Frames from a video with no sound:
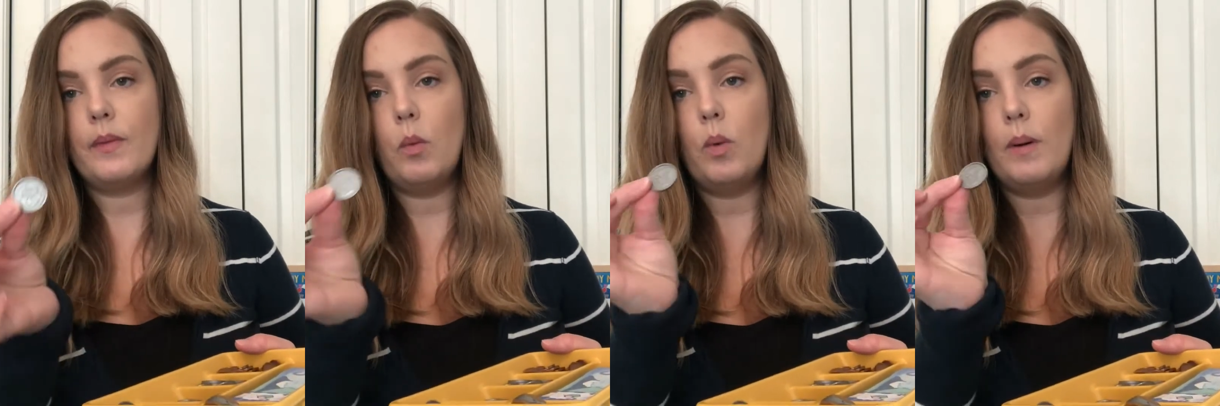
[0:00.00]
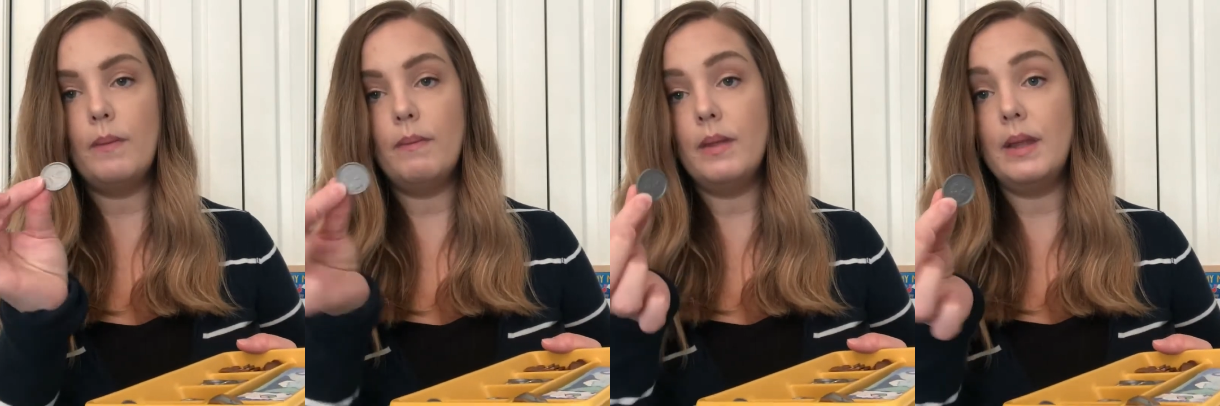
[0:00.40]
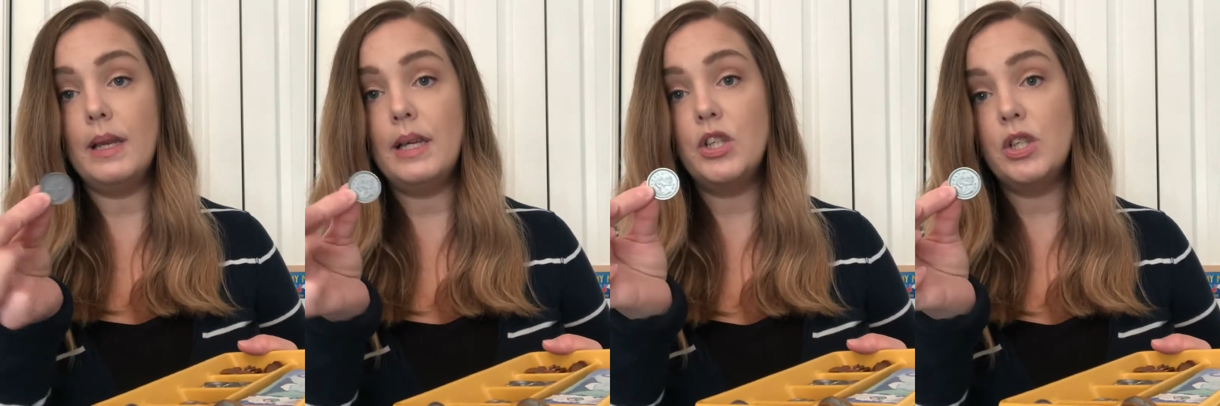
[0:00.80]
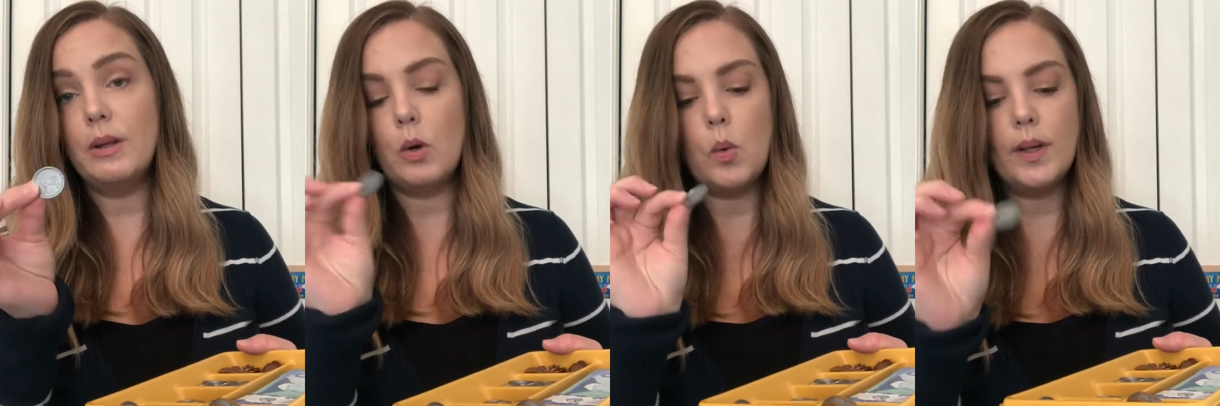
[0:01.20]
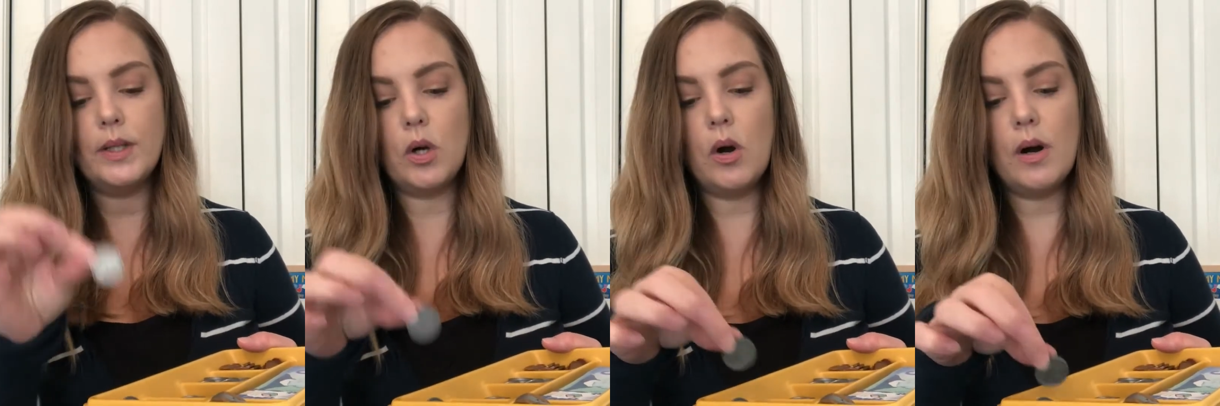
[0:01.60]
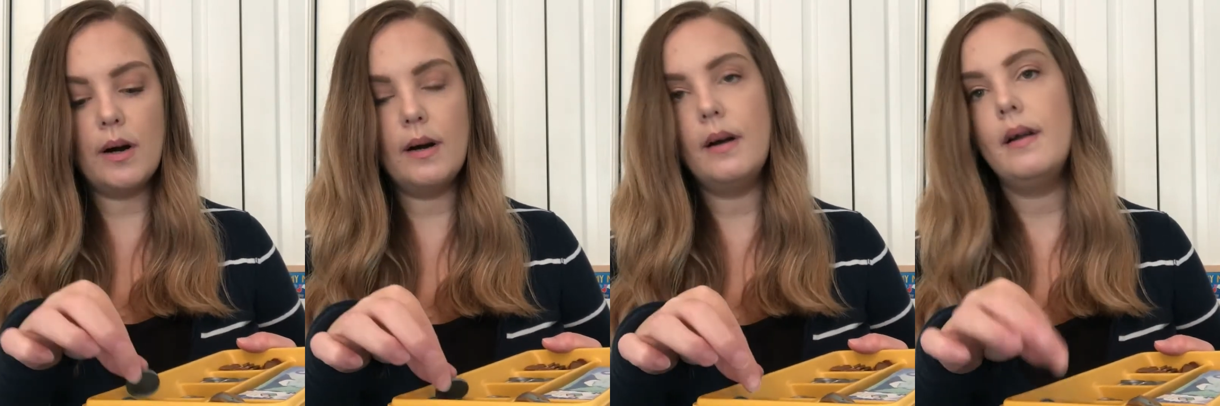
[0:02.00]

what each of the coins are.